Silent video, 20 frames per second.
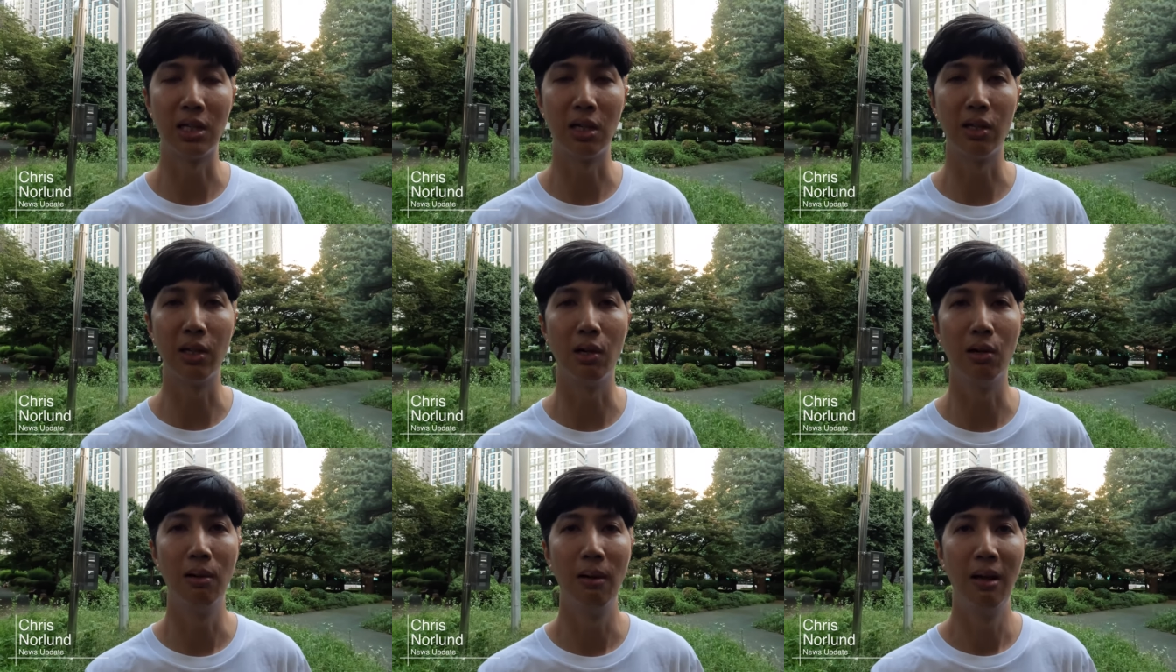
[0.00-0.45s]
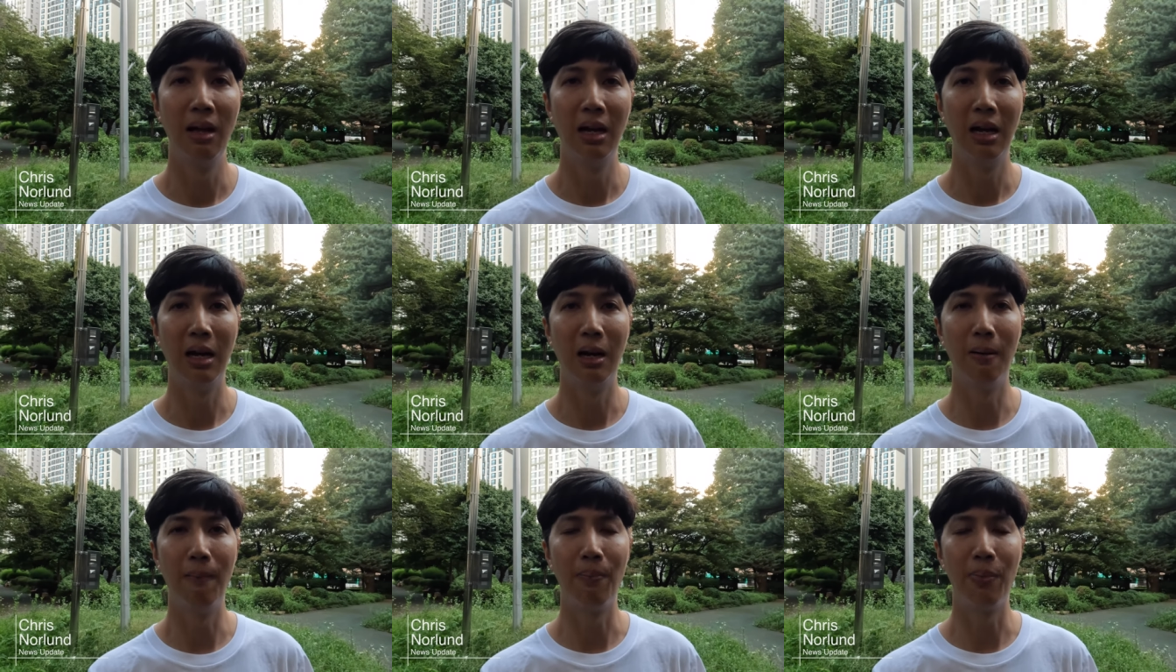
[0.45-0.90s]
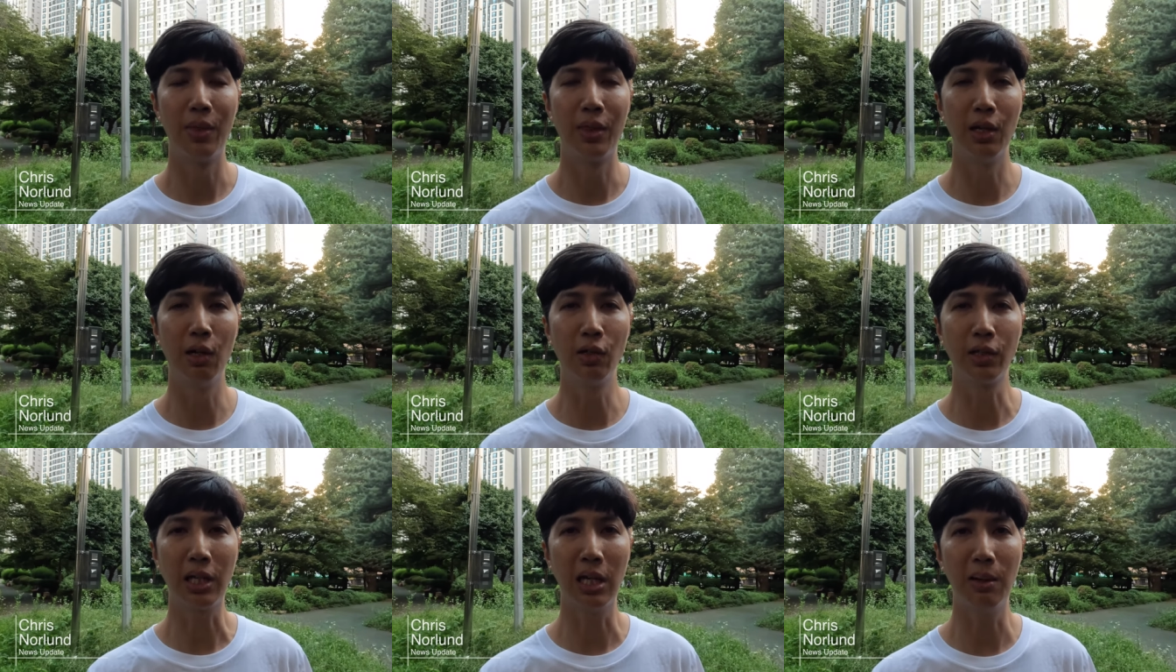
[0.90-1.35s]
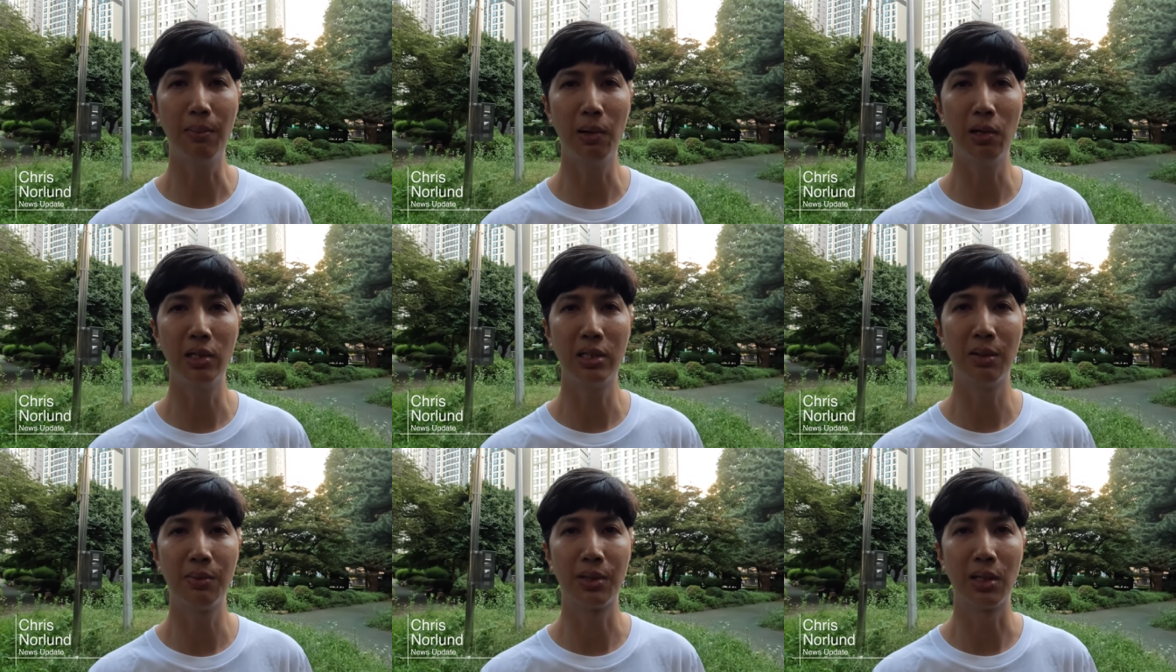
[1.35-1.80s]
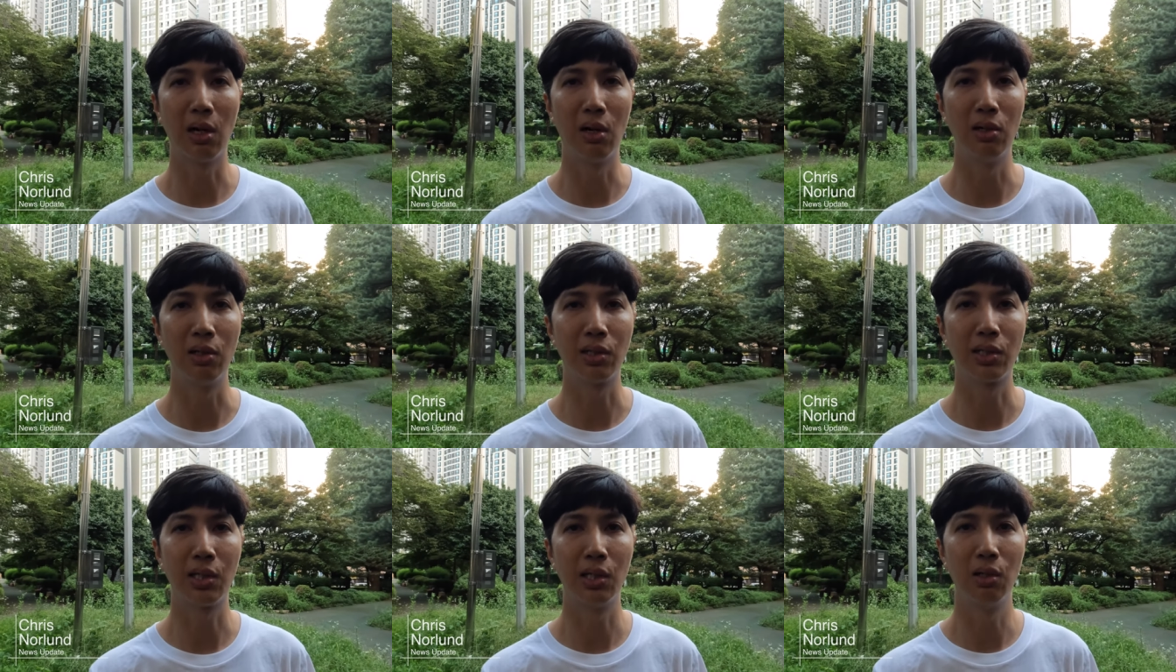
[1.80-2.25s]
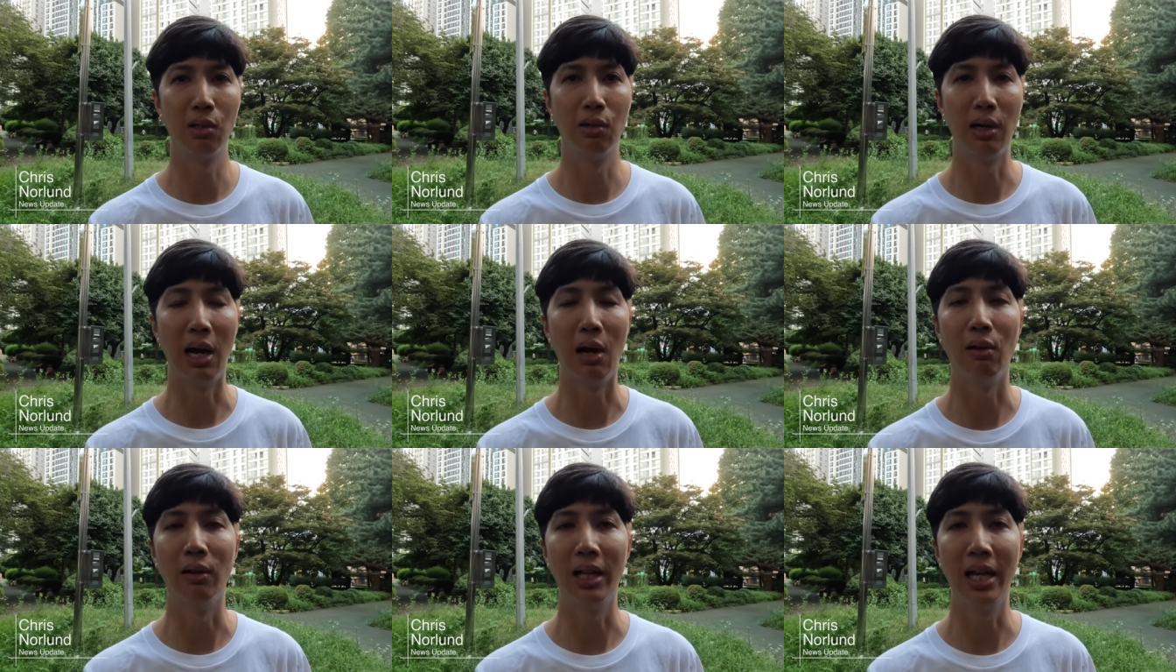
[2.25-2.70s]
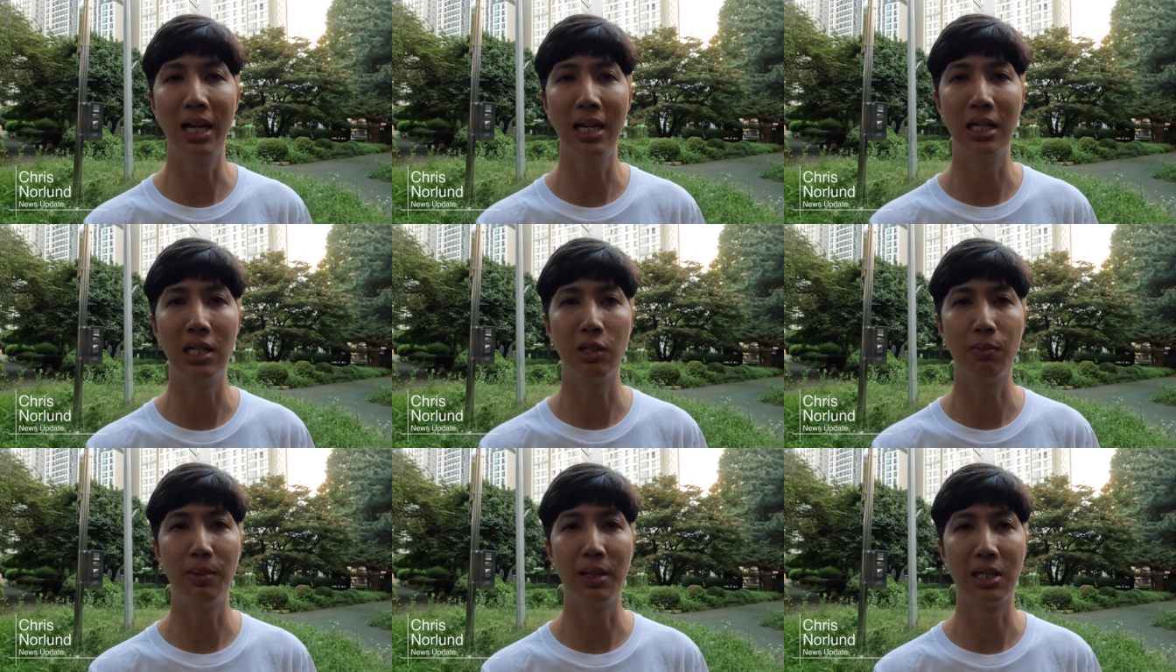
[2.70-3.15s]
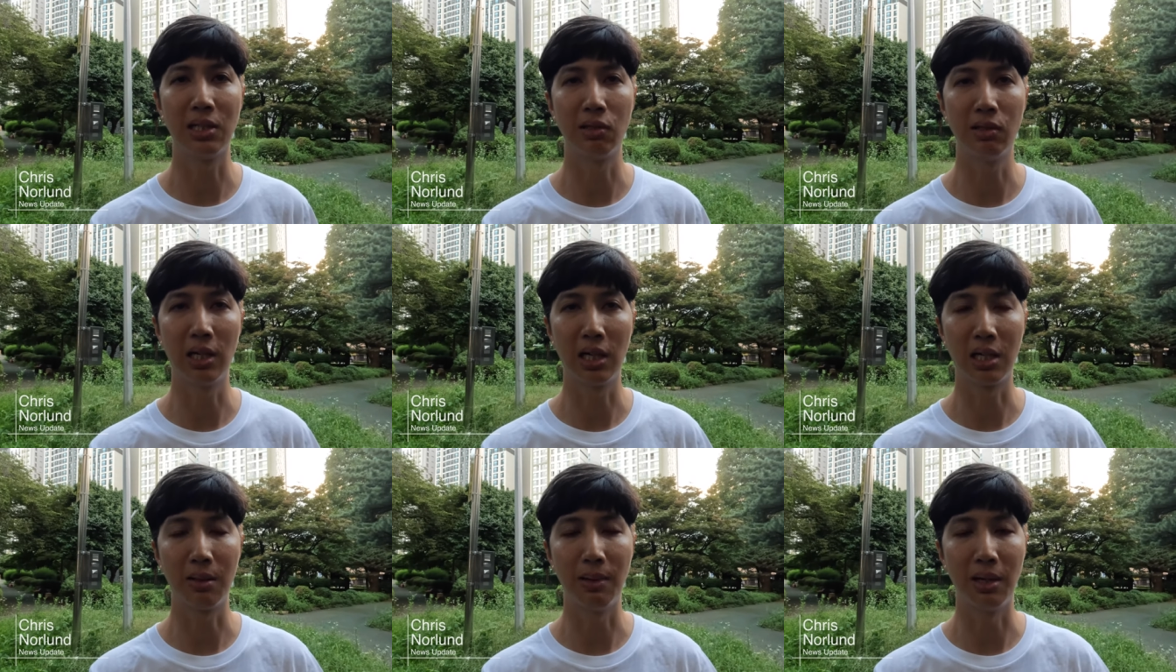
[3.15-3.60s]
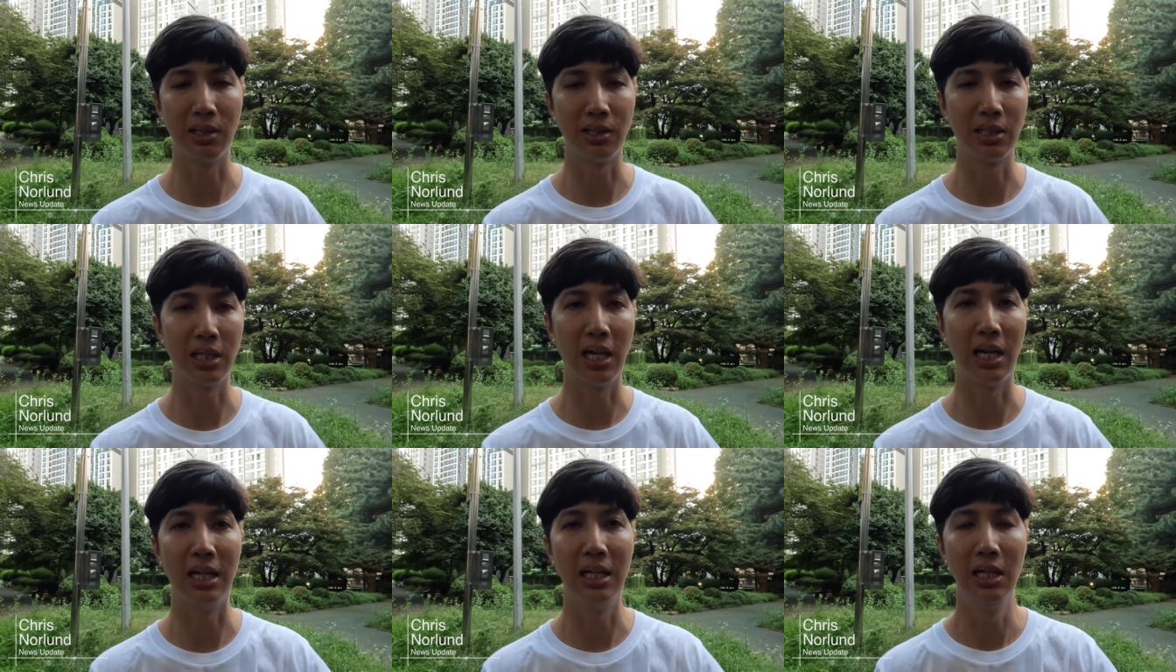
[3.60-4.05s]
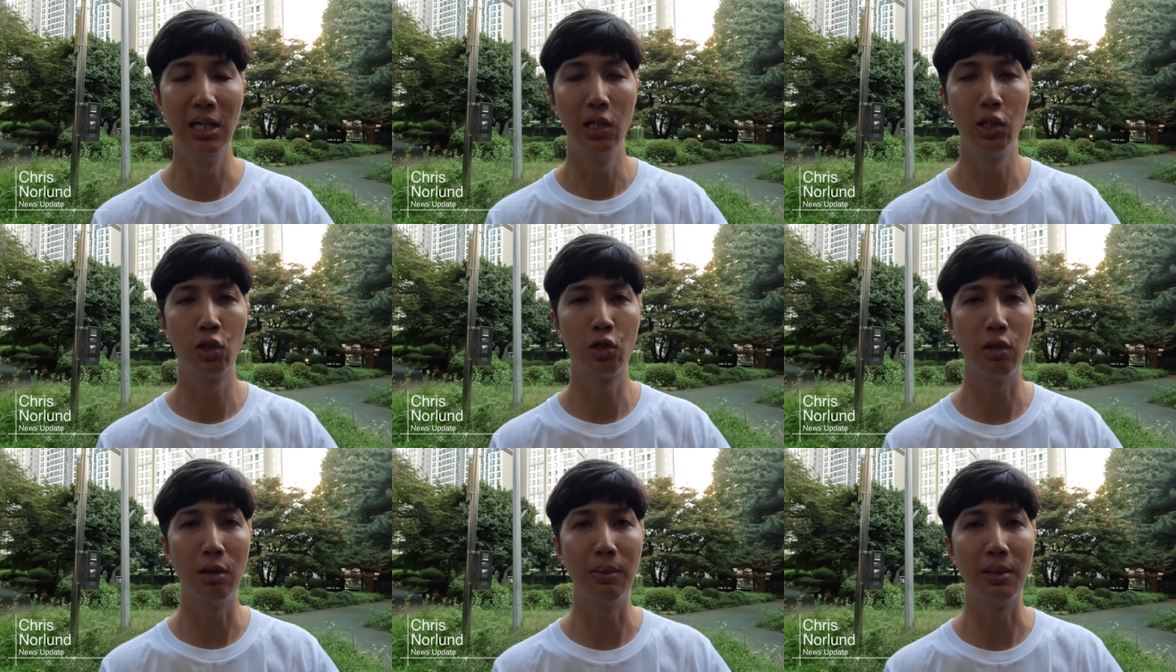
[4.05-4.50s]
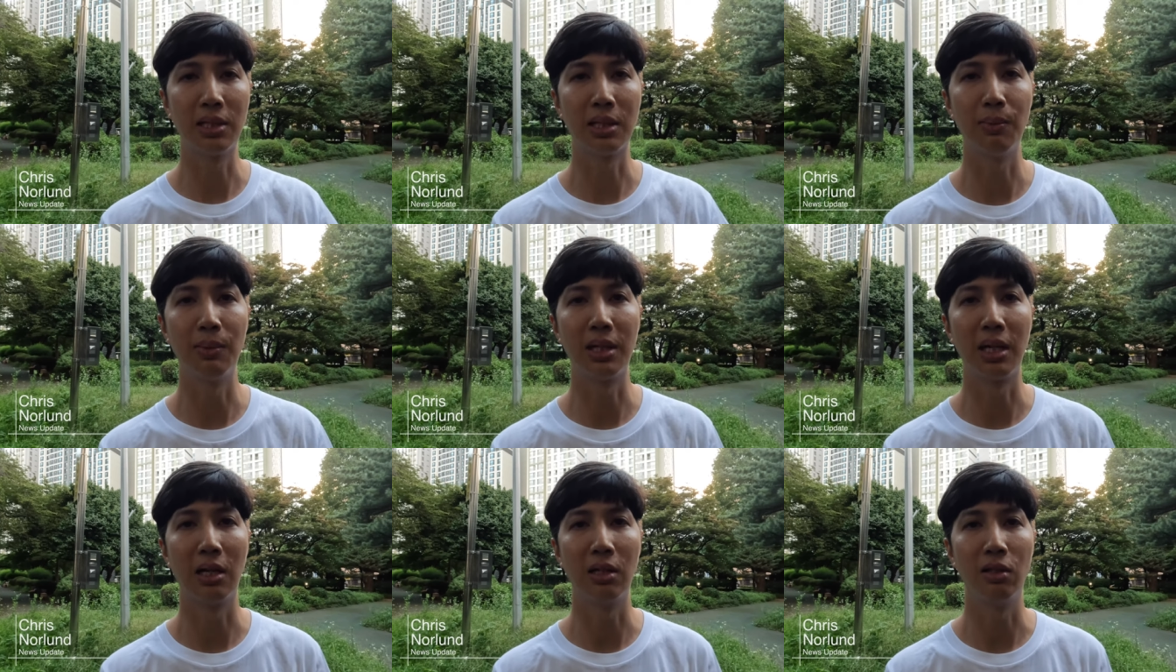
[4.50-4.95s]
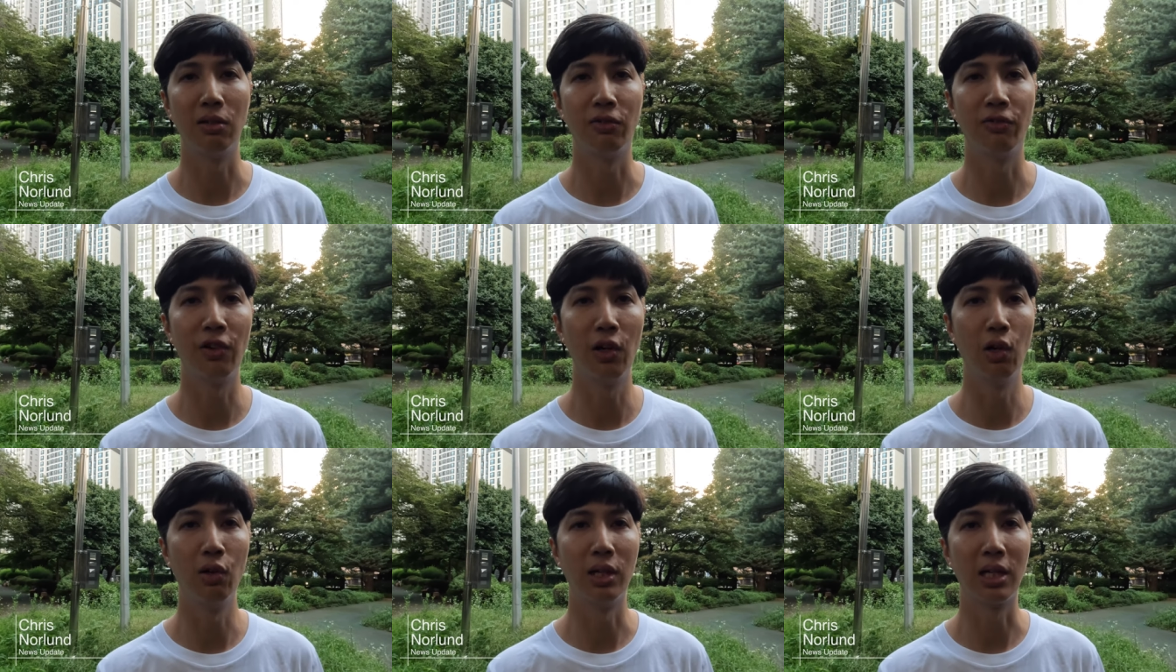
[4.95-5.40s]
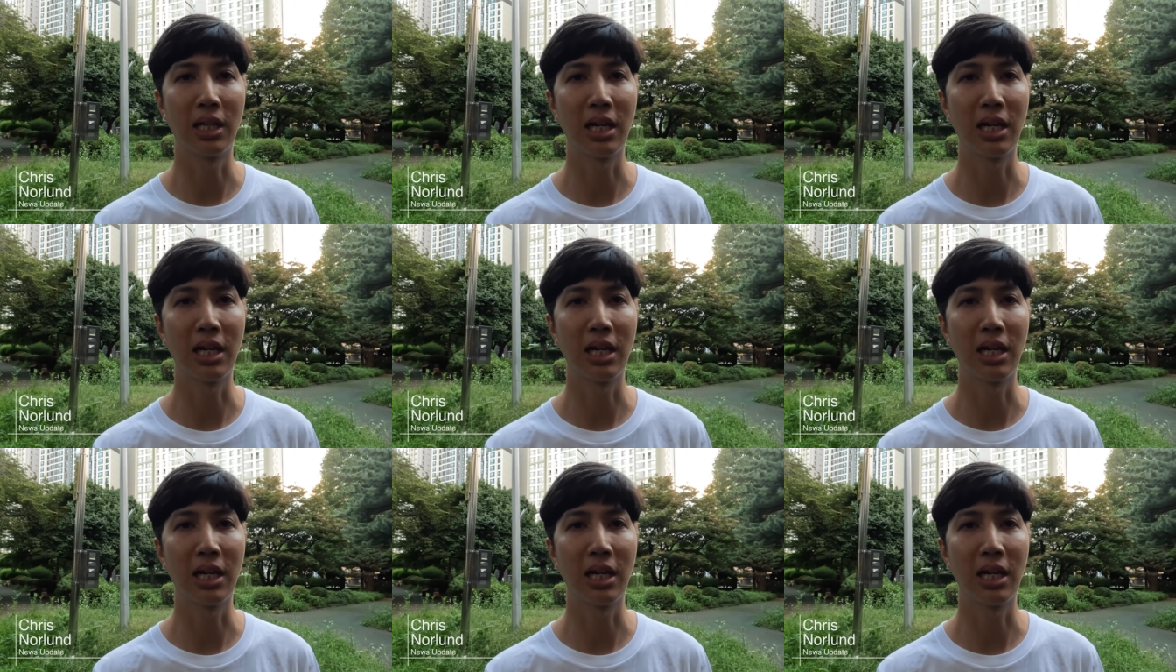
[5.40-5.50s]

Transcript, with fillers: Although um, those kind of partnerships aren't so outlandish because you're talking about, say, streaming something on your phone.